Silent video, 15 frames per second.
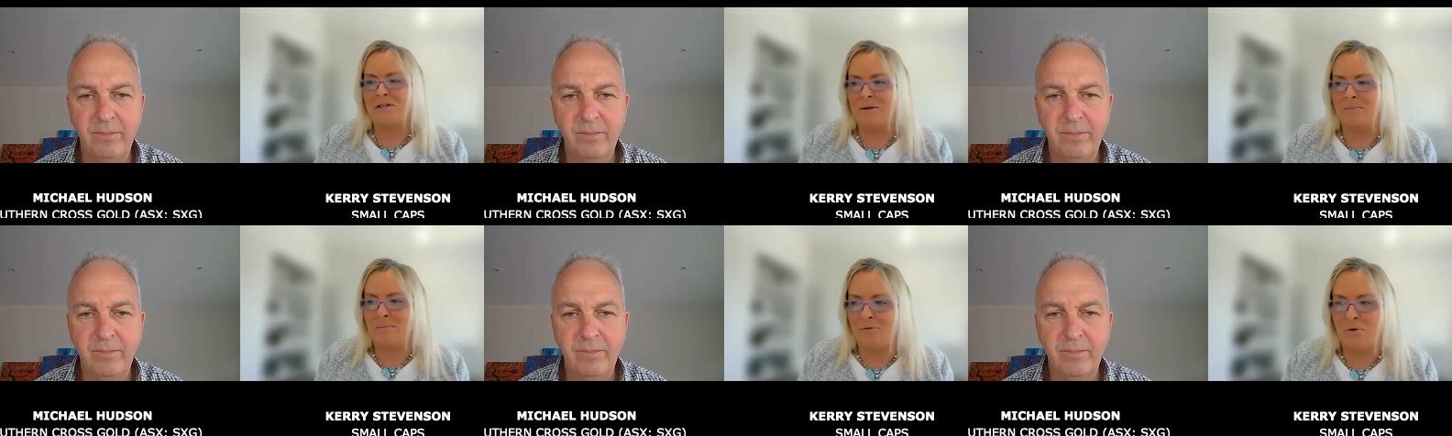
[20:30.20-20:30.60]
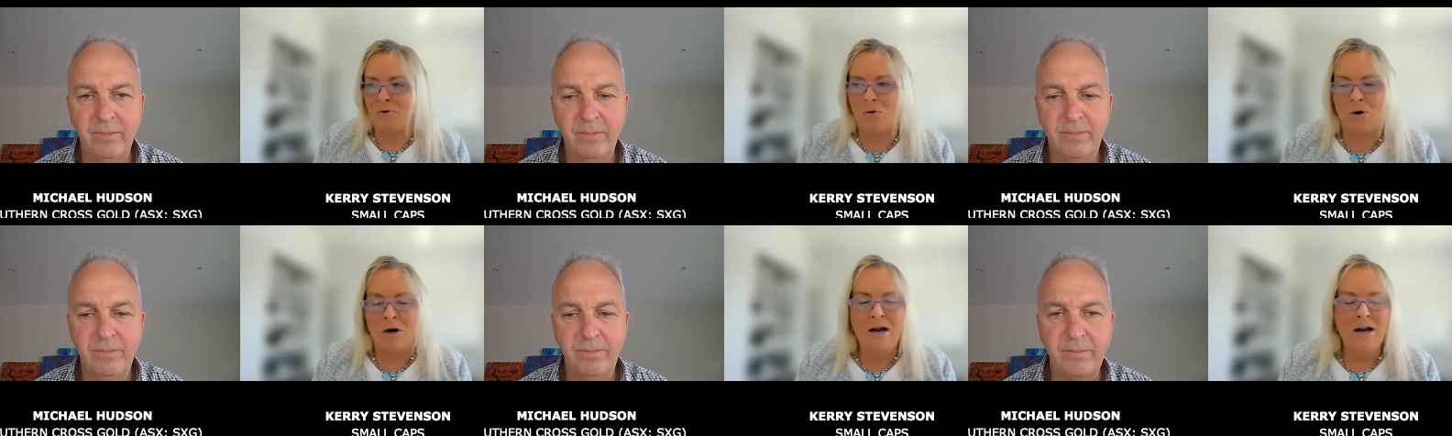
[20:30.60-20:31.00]
Speaker 1: I said
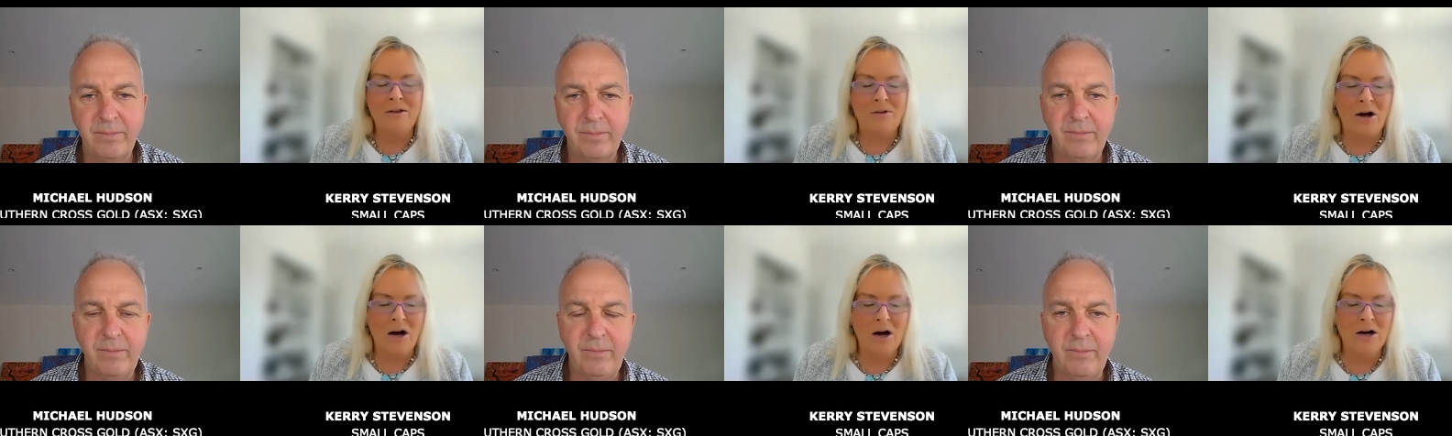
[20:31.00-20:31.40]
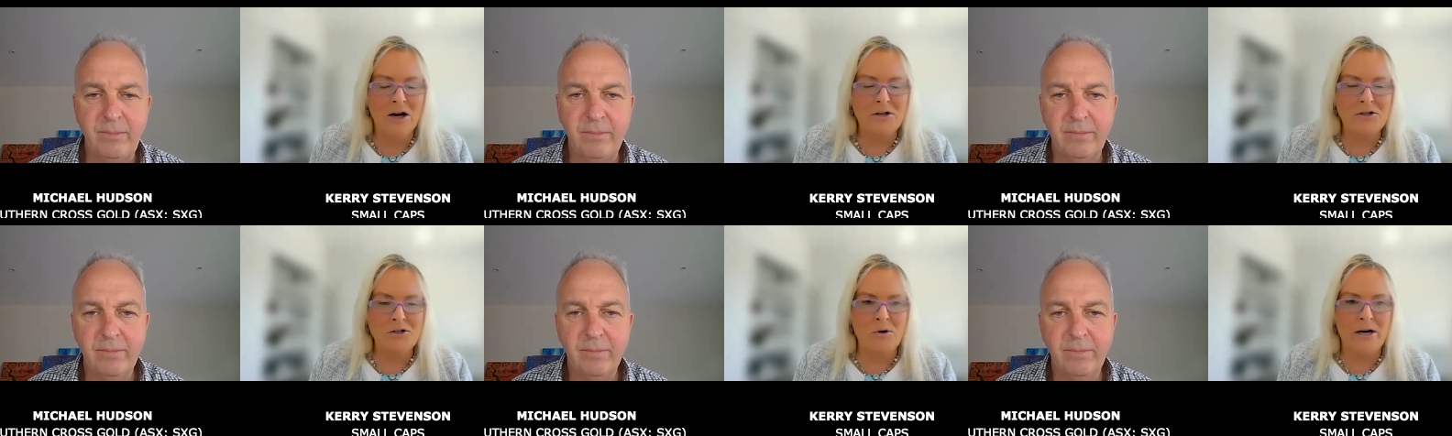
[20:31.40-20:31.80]
before, the
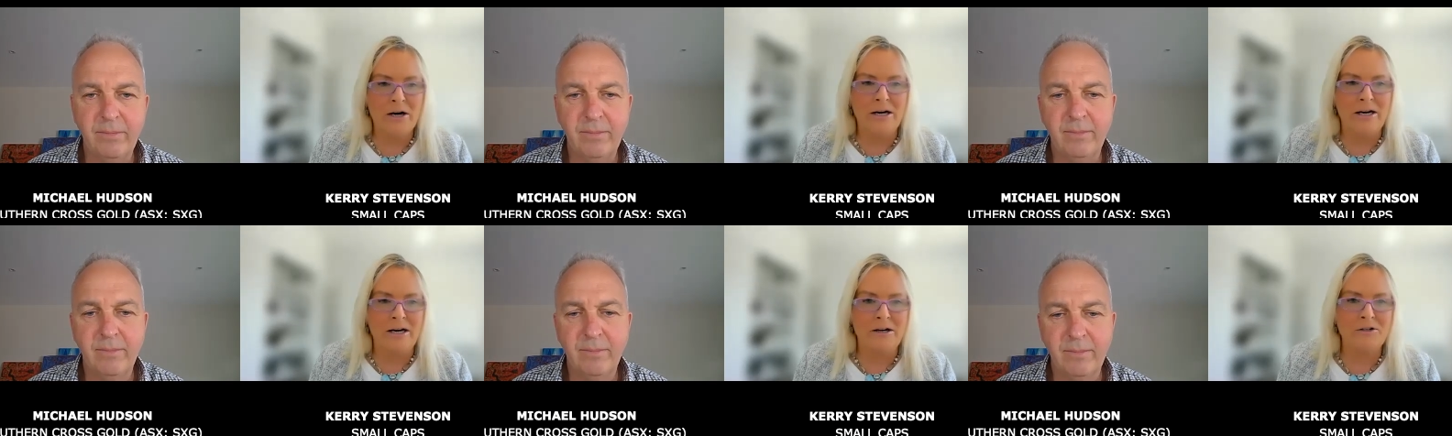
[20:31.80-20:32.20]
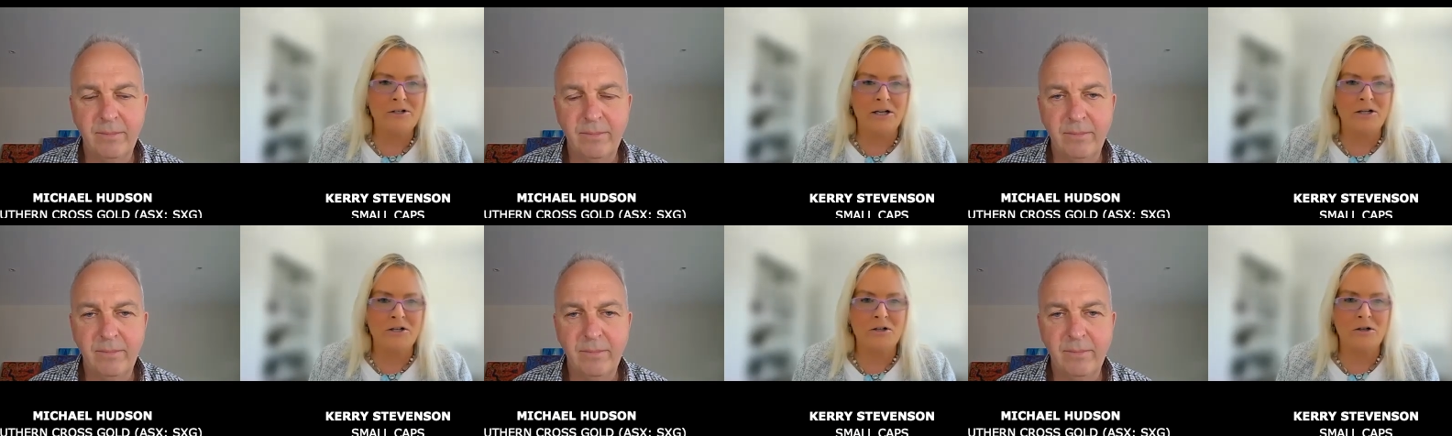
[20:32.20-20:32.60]
highest grade
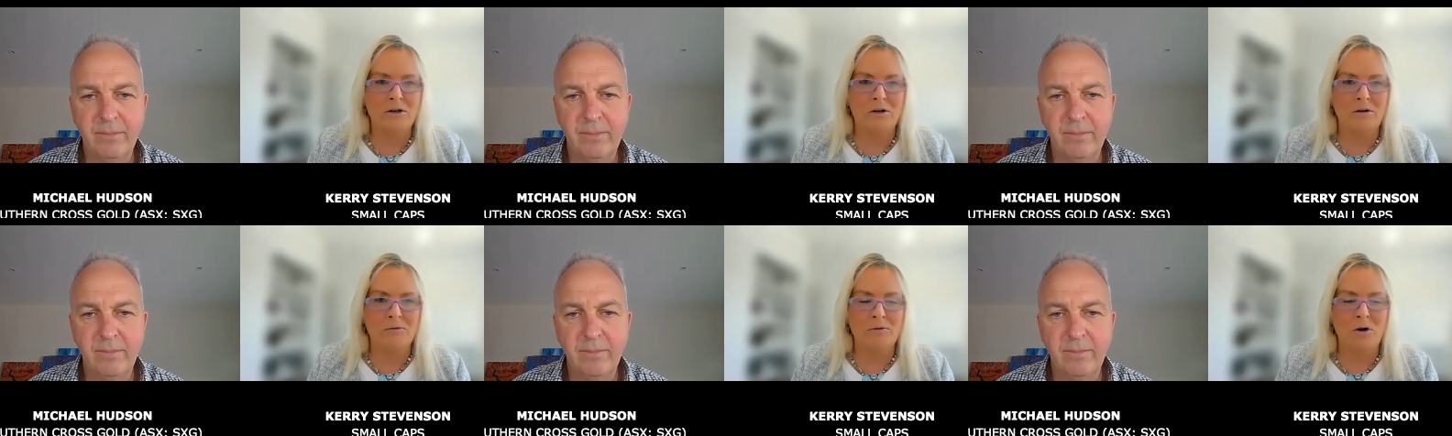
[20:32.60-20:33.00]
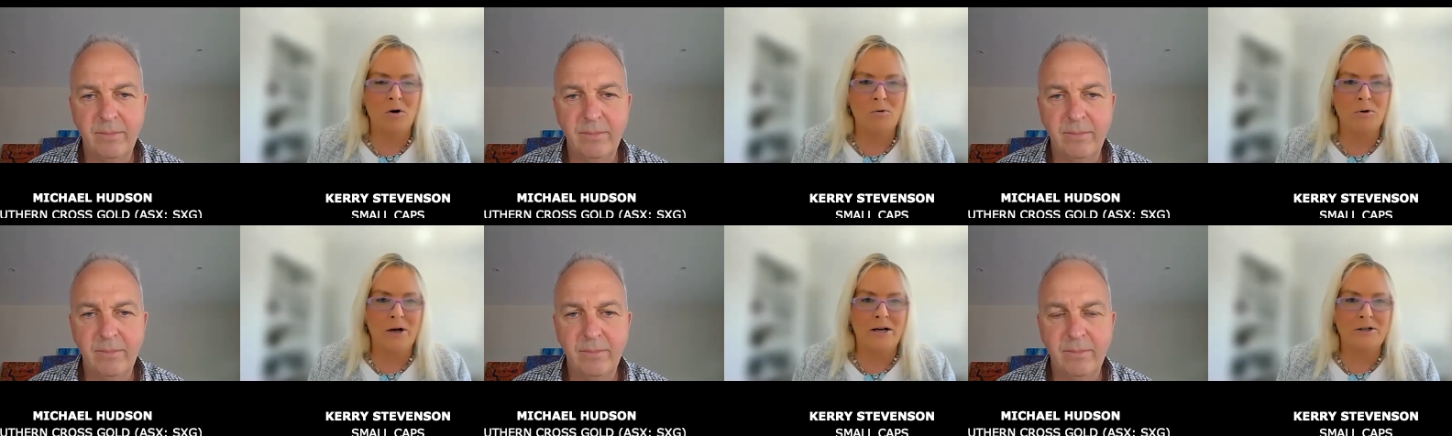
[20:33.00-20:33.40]
intersection of
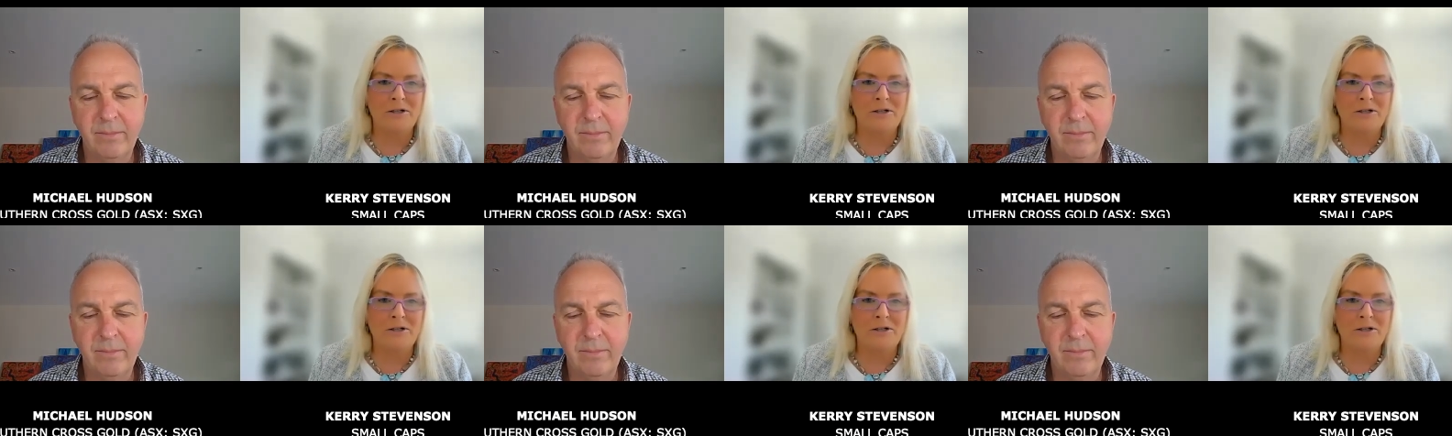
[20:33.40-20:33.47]
gold